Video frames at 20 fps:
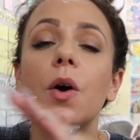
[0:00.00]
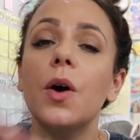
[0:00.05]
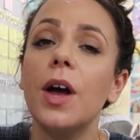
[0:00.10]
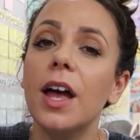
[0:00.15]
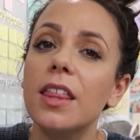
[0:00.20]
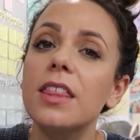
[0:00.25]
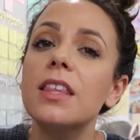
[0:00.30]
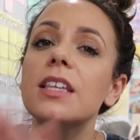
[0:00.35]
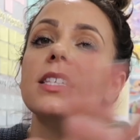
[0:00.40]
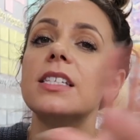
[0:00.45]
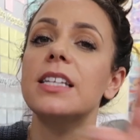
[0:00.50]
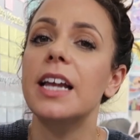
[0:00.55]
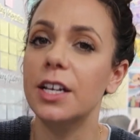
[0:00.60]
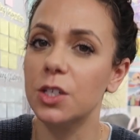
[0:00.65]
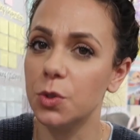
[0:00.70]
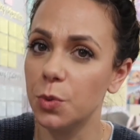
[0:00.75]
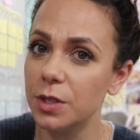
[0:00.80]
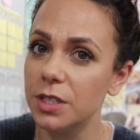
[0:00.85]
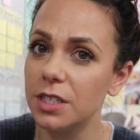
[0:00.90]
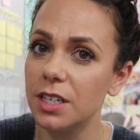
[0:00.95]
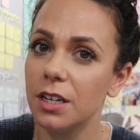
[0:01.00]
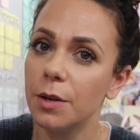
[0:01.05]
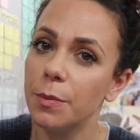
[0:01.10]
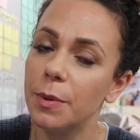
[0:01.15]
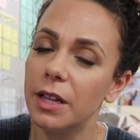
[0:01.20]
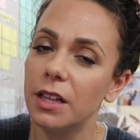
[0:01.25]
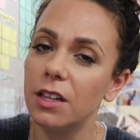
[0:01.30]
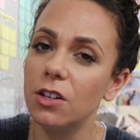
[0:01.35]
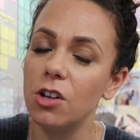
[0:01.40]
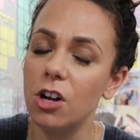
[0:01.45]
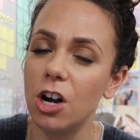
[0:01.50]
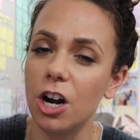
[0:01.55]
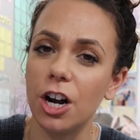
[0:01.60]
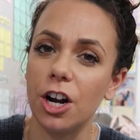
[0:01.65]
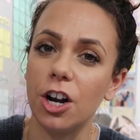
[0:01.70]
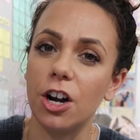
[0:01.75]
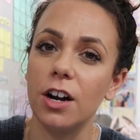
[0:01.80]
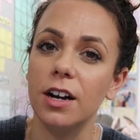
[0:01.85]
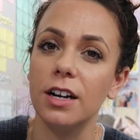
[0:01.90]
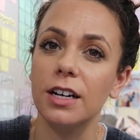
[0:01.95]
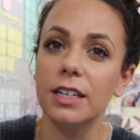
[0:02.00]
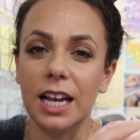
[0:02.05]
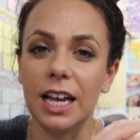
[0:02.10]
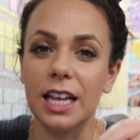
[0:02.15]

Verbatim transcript: okay this next one's gonna be a little harder